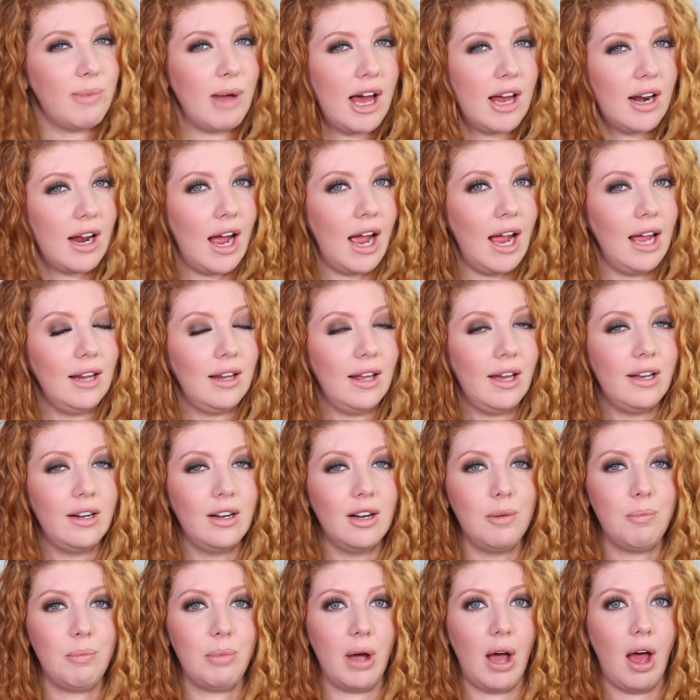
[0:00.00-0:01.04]
about
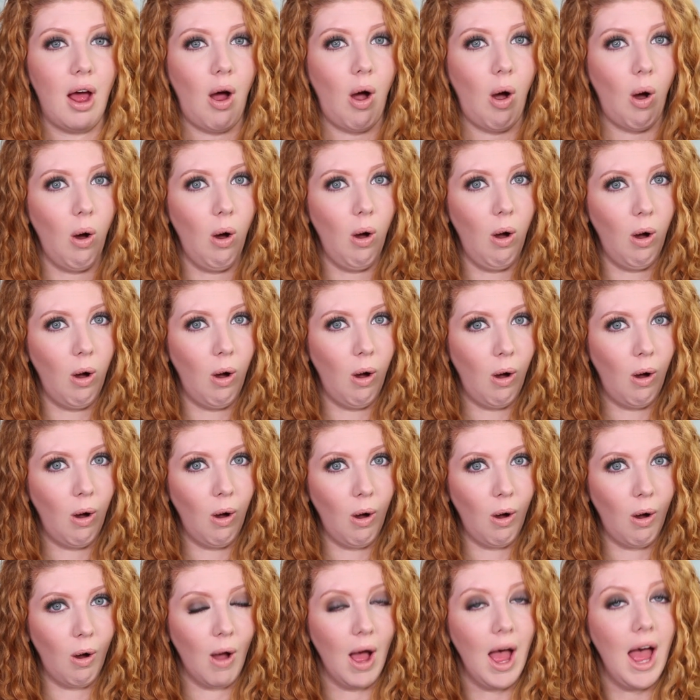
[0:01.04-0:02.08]
highlighter, but oh ho
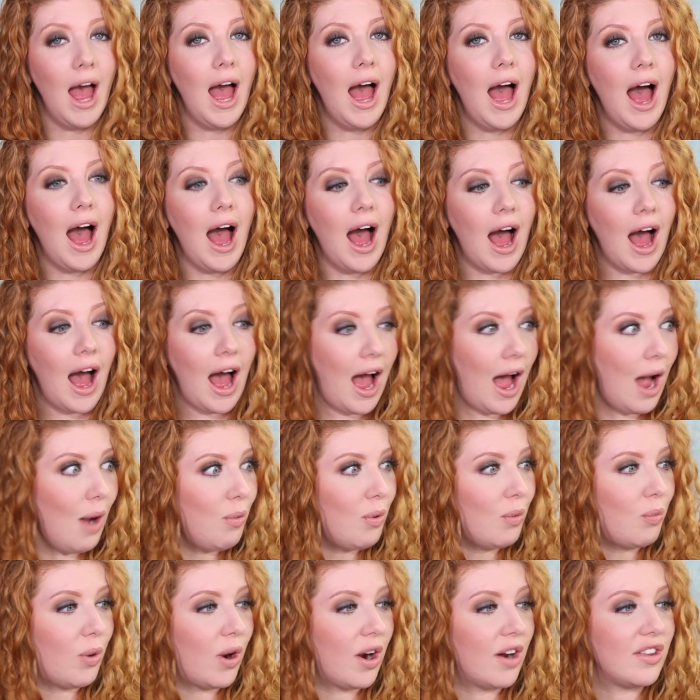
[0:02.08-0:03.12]
ho, I
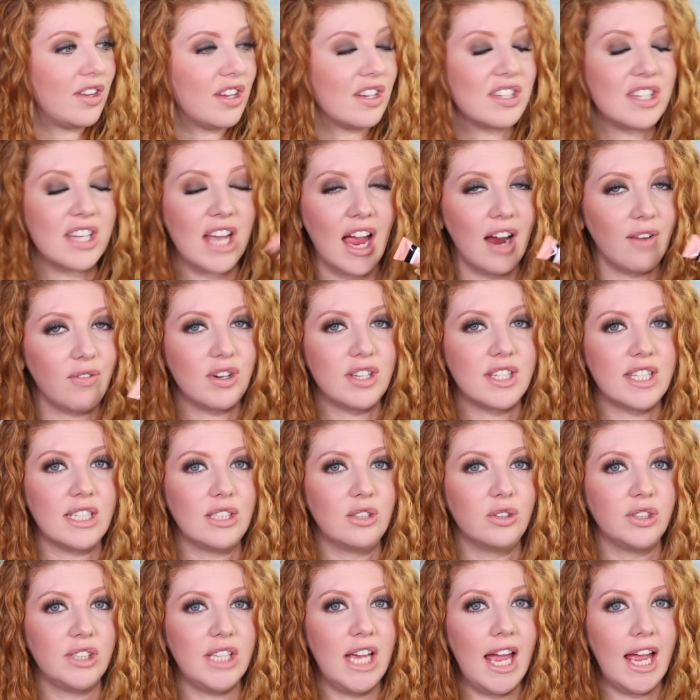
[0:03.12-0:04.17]
would wear this every
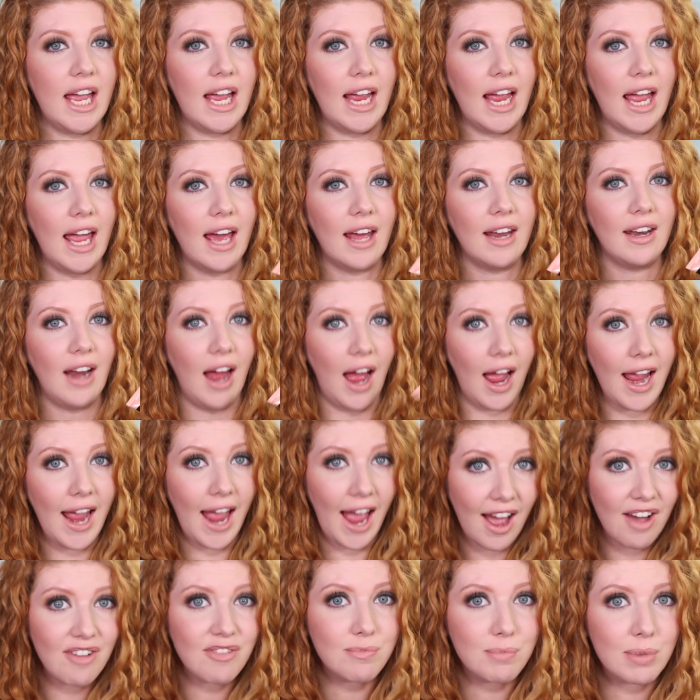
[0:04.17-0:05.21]
single day, and I
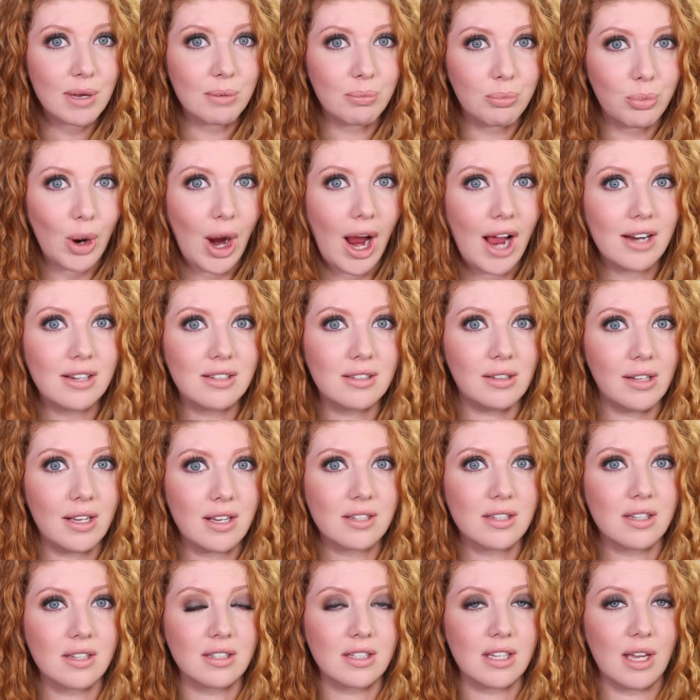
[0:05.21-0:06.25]
have been
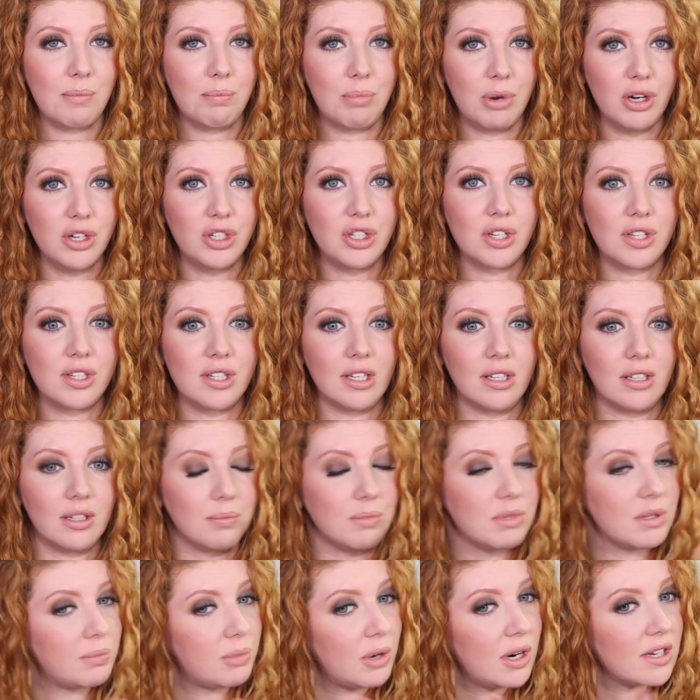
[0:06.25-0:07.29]
practically since I purchased it.
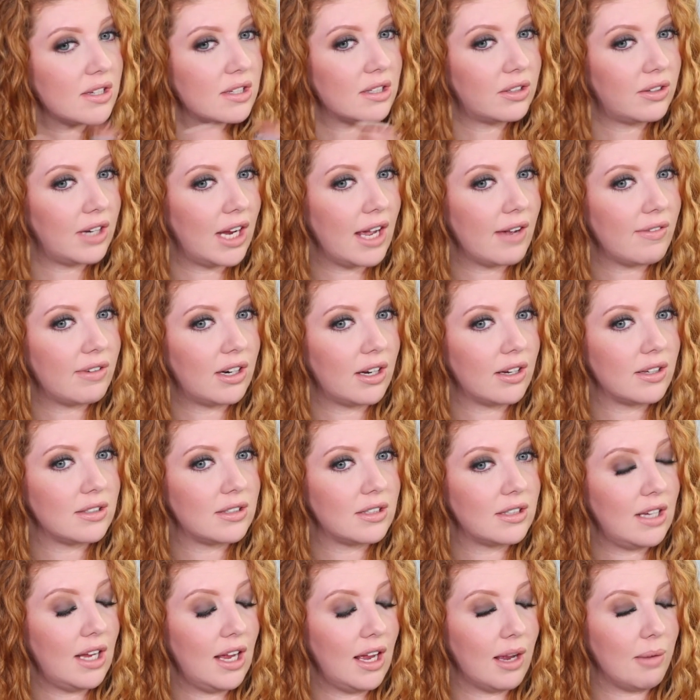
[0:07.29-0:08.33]
I'm surprised I don't have it on
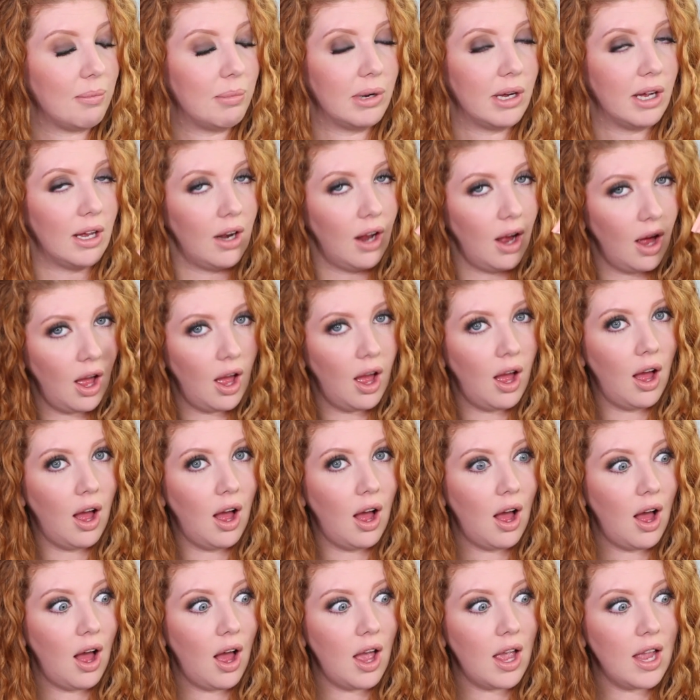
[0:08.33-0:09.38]
today, but
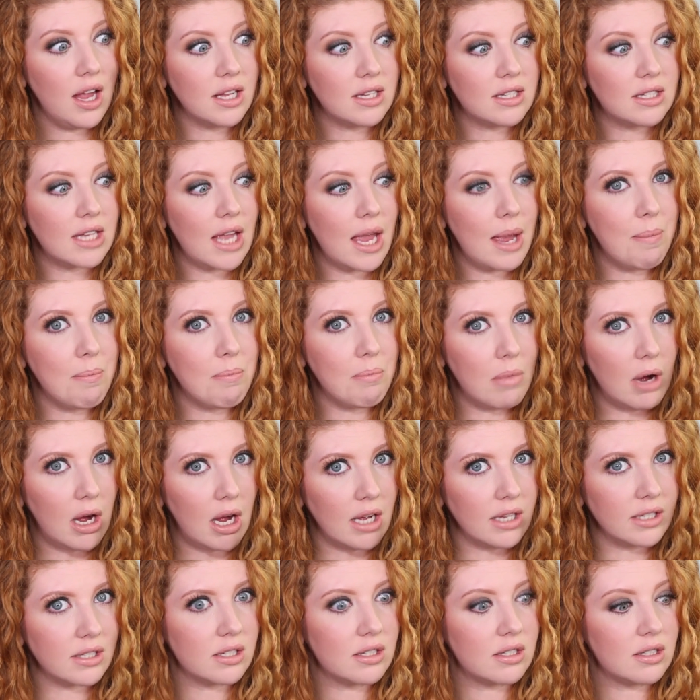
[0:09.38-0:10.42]
it's a
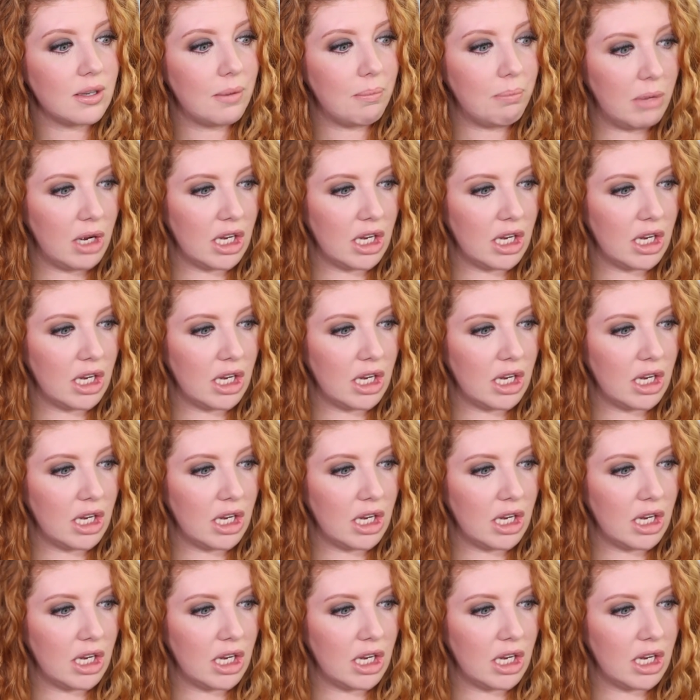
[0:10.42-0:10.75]
must